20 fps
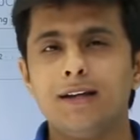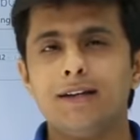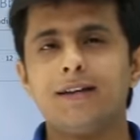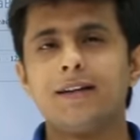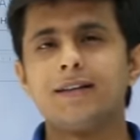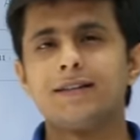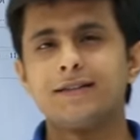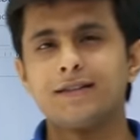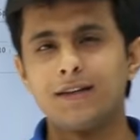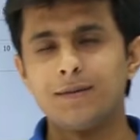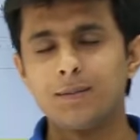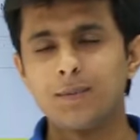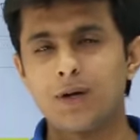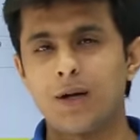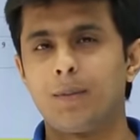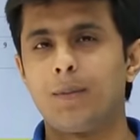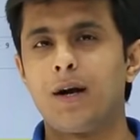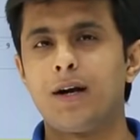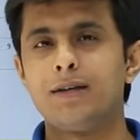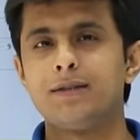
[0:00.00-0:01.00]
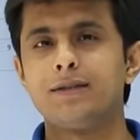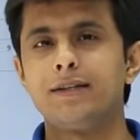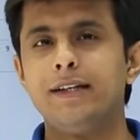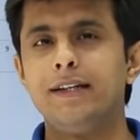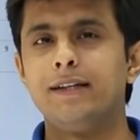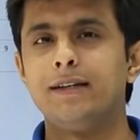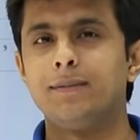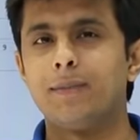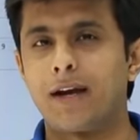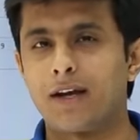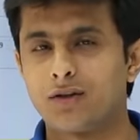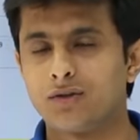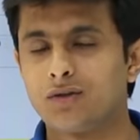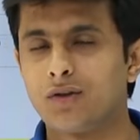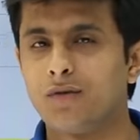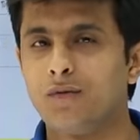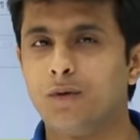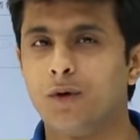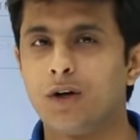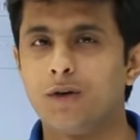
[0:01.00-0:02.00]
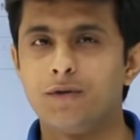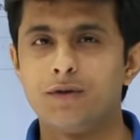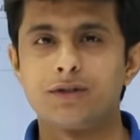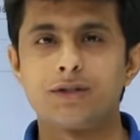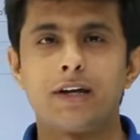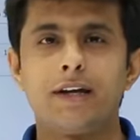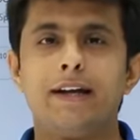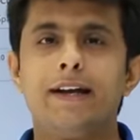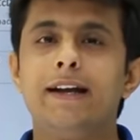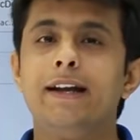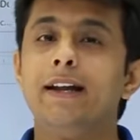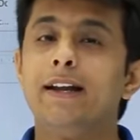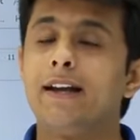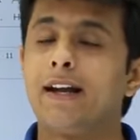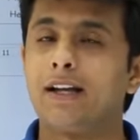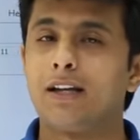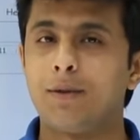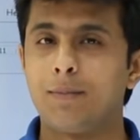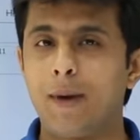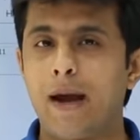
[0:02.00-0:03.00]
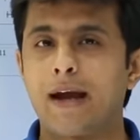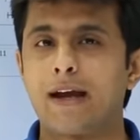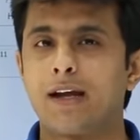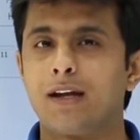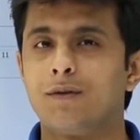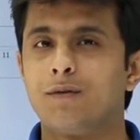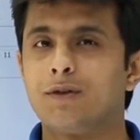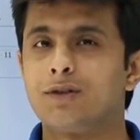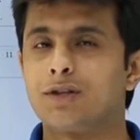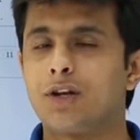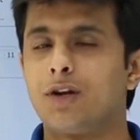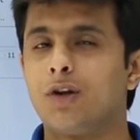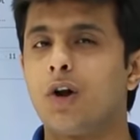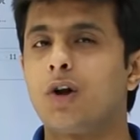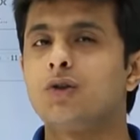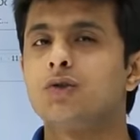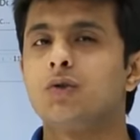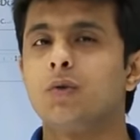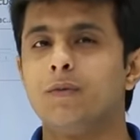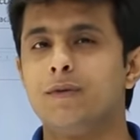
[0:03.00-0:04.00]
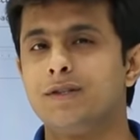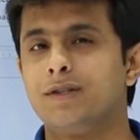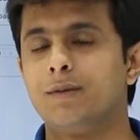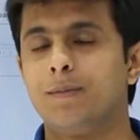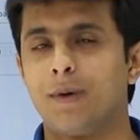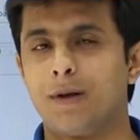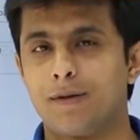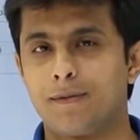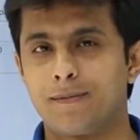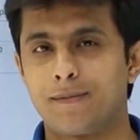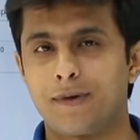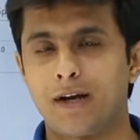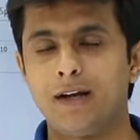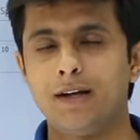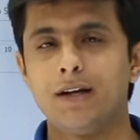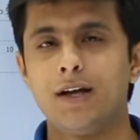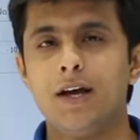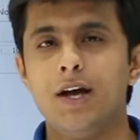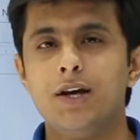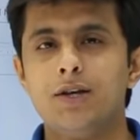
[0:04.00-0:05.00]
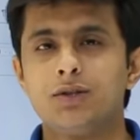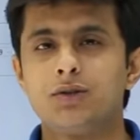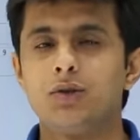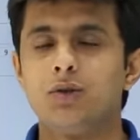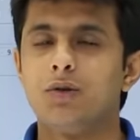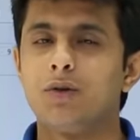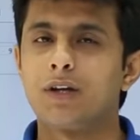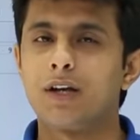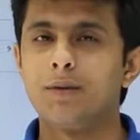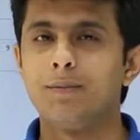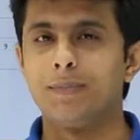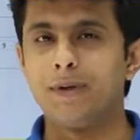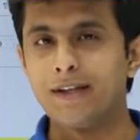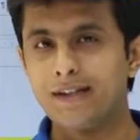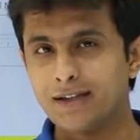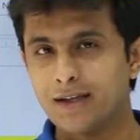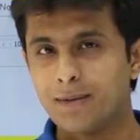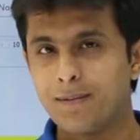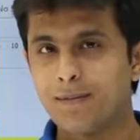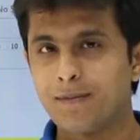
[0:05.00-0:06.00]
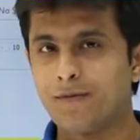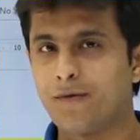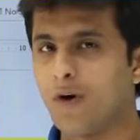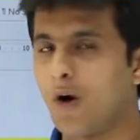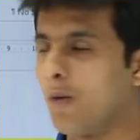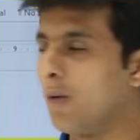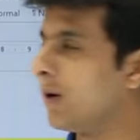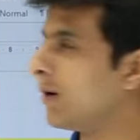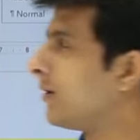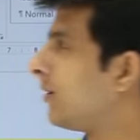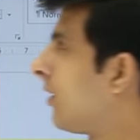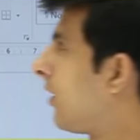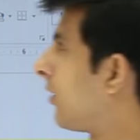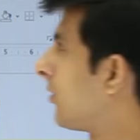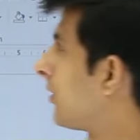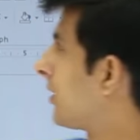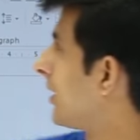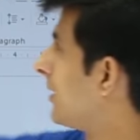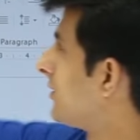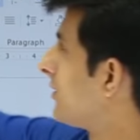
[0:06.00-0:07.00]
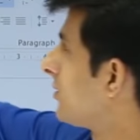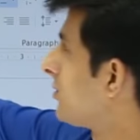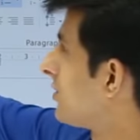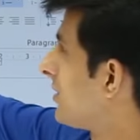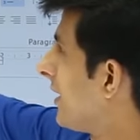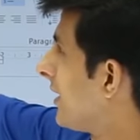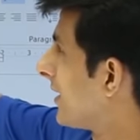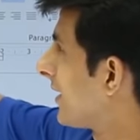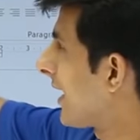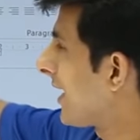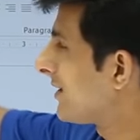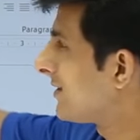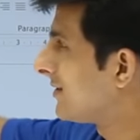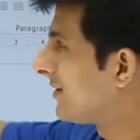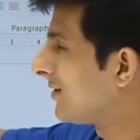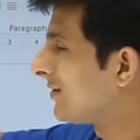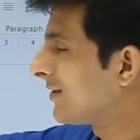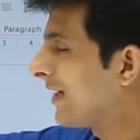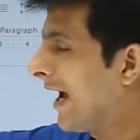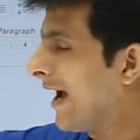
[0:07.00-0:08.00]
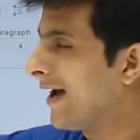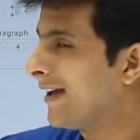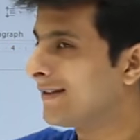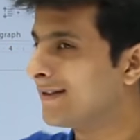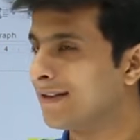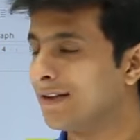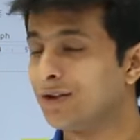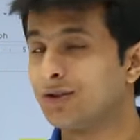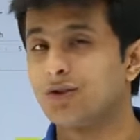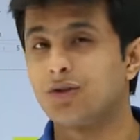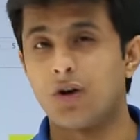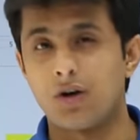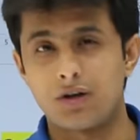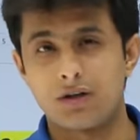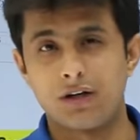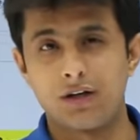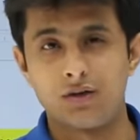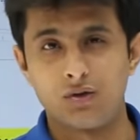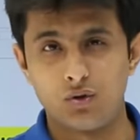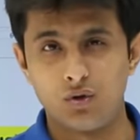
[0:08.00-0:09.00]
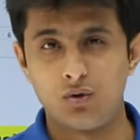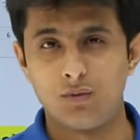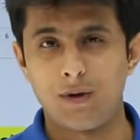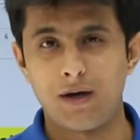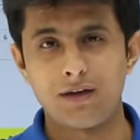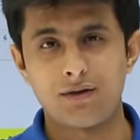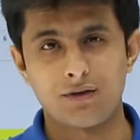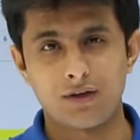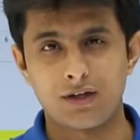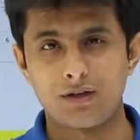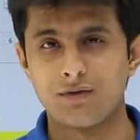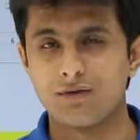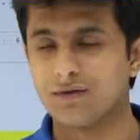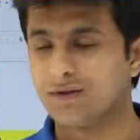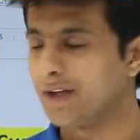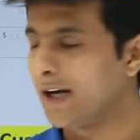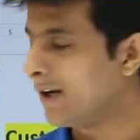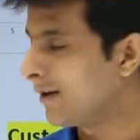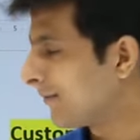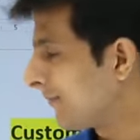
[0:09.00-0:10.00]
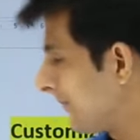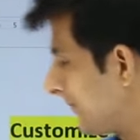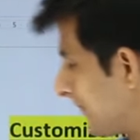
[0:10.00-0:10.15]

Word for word: There are some commands in Microsoft Word which are hidden at the backend, which are not so visible, right? So you can bring them forward or you can just attach this as a shortcut toolbar. You can use that.